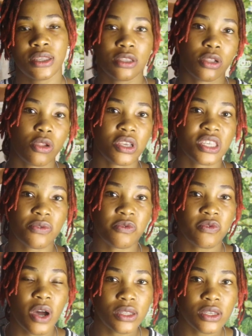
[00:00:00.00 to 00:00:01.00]
The locks are
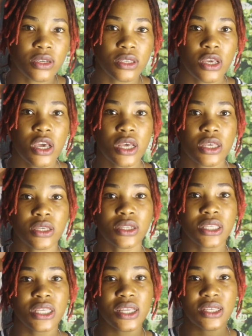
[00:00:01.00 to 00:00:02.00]
fat because it's
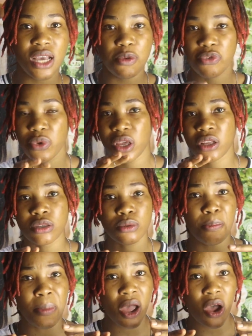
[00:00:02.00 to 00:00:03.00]
going to take time for it to
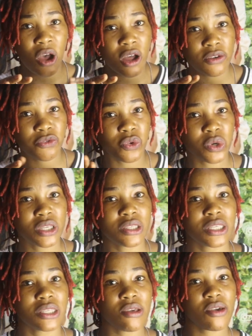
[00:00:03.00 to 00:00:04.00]
bud, for it to
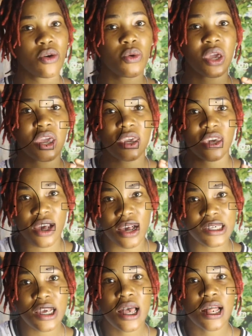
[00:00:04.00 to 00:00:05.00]
say, okay,
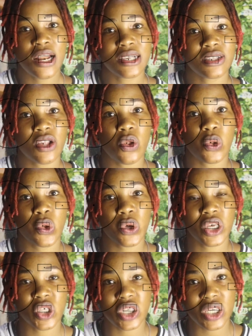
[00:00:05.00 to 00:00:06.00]
yes, let's start
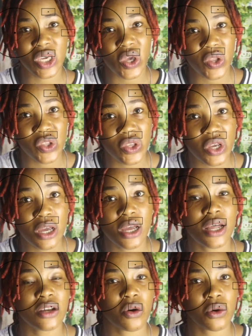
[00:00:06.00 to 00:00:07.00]
locking together
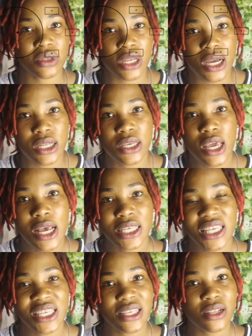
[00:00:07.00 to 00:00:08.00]
and all that.
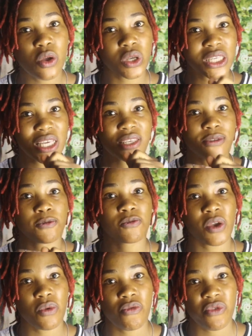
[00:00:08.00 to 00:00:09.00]
Sisterlocks is
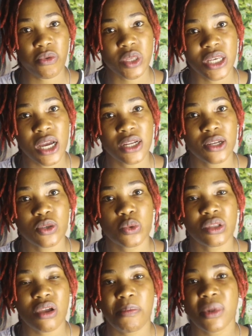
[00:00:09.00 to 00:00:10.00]
very, very tiny. So
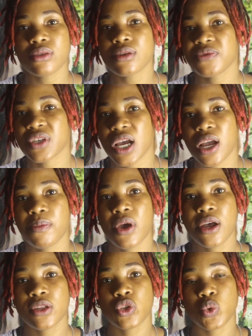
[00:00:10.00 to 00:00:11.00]
the amount of time
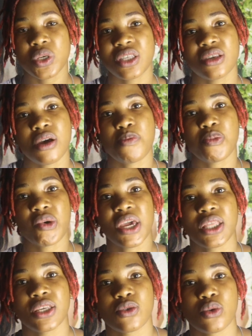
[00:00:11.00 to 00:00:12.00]
twist and
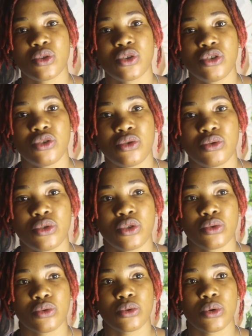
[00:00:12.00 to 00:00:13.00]
braid is going to use
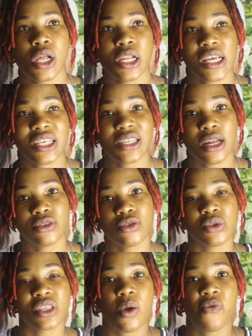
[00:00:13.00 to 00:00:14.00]
to like start
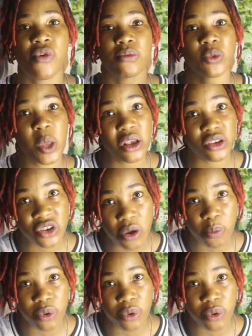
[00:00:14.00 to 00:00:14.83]
those their foundation